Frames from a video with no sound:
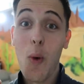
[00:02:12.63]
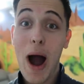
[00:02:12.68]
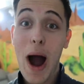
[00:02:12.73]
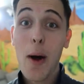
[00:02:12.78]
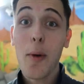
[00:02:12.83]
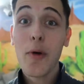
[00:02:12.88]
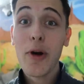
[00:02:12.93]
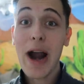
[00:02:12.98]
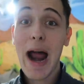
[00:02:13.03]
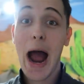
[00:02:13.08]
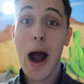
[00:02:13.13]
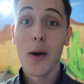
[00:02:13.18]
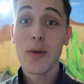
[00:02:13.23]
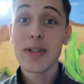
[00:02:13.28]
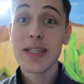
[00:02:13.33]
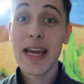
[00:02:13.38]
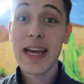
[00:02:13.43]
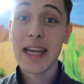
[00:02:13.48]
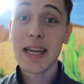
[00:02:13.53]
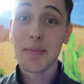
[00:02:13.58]
while we're out
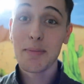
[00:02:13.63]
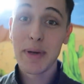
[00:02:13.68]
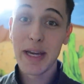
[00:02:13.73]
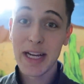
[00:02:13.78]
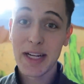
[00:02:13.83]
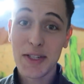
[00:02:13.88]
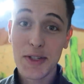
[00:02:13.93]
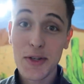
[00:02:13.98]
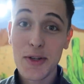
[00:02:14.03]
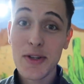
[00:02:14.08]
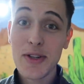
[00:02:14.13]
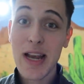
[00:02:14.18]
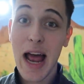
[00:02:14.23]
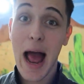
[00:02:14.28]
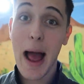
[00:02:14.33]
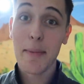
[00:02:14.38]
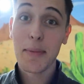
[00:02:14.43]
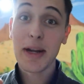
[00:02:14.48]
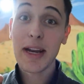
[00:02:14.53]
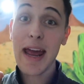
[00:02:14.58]
taking pictures,
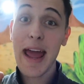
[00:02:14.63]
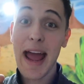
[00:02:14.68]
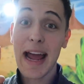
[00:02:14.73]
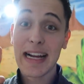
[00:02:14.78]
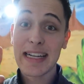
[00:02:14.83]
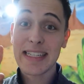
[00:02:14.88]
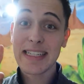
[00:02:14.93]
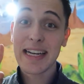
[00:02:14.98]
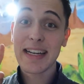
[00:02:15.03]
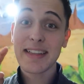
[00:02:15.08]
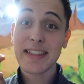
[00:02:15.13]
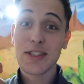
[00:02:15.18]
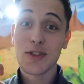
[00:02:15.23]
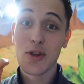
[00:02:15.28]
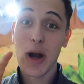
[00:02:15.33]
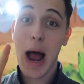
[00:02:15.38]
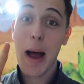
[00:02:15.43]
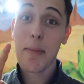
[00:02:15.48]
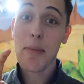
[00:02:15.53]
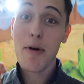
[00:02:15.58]
I'm gonna accidentally
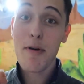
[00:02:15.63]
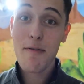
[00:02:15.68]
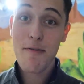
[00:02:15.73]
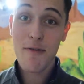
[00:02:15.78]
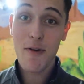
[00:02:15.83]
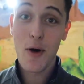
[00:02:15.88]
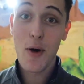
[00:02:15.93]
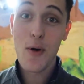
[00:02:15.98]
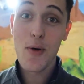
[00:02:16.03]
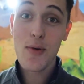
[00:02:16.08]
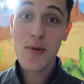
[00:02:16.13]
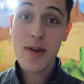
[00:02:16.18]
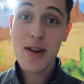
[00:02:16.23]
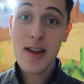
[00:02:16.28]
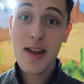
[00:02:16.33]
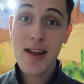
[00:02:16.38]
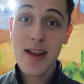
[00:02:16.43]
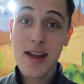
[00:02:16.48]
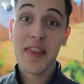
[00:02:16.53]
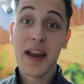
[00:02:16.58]
drop her phone
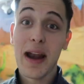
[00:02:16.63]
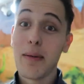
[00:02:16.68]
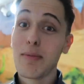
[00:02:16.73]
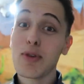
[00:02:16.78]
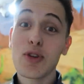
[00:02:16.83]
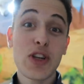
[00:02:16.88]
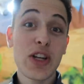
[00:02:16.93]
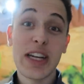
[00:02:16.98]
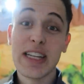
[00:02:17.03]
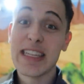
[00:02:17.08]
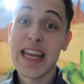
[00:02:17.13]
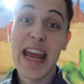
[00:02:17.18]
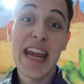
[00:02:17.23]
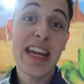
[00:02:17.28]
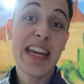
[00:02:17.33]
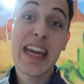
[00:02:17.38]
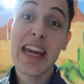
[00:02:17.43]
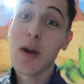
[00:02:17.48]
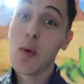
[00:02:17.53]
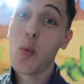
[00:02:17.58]
and then I'm just gonna
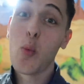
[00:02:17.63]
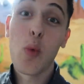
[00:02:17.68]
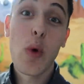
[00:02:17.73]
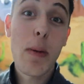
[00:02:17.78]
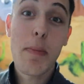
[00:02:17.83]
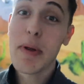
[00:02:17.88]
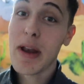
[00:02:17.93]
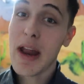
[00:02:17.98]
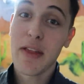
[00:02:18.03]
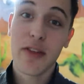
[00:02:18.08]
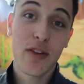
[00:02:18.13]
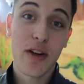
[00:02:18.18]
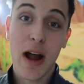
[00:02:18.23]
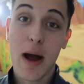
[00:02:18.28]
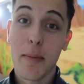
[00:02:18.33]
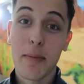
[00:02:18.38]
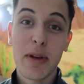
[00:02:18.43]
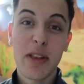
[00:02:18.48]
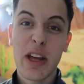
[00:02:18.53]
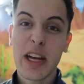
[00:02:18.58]
take it and whip it at the
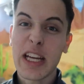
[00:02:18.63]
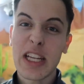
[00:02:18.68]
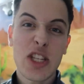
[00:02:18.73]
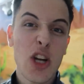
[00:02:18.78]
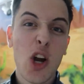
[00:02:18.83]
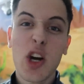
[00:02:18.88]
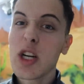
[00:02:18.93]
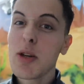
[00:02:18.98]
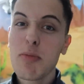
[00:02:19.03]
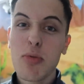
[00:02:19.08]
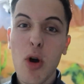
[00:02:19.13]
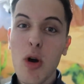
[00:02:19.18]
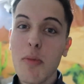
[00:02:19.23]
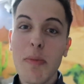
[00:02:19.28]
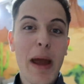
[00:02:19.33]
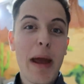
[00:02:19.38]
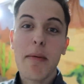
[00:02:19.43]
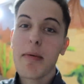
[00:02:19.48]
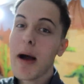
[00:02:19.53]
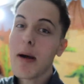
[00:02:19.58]
ground. Be like, it's already broke,
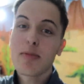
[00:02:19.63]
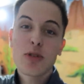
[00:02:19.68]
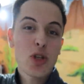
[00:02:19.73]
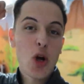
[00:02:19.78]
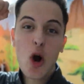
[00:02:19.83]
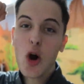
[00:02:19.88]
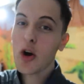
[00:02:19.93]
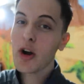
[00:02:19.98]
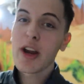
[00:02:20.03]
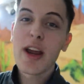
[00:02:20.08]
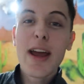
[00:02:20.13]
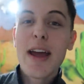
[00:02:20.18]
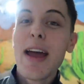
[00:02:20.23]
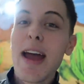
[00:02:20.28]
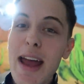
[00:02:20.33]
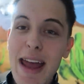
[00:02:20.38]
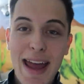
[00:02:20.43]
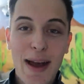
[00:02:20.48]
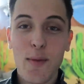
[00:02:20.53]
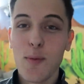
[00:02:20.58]
baby, I'm sorry,
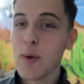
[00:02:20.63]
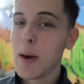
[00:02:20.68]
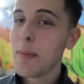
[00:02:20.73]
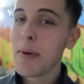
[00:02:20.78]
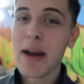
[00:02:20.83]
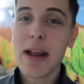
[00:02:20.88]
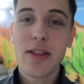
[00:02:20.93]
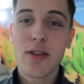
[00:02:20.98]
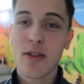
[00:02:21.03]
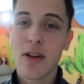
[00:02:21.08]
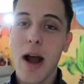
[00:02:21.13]
and whip it at the